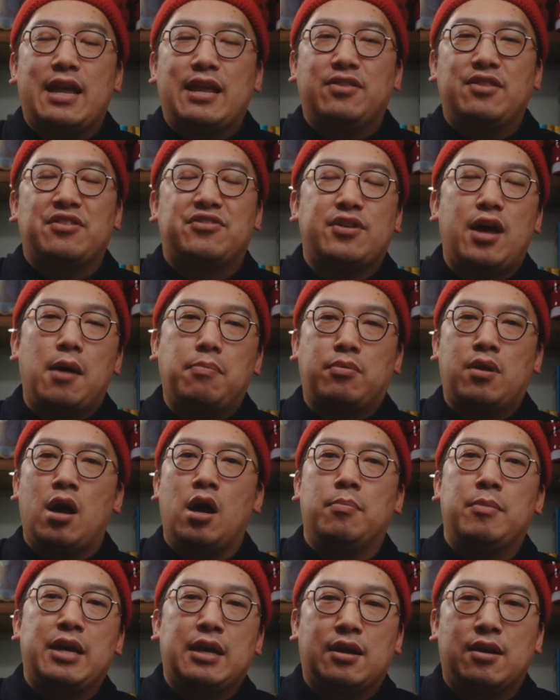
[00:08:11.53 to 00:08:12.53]
in this
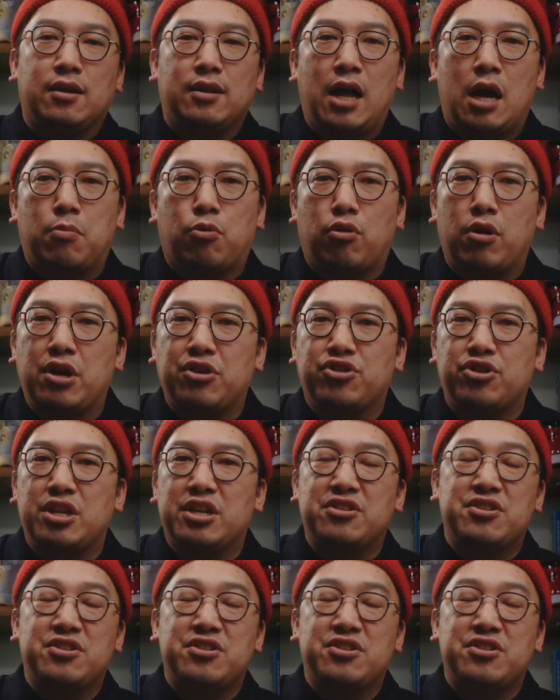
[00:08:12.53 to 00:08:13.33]
upcoming collaboration?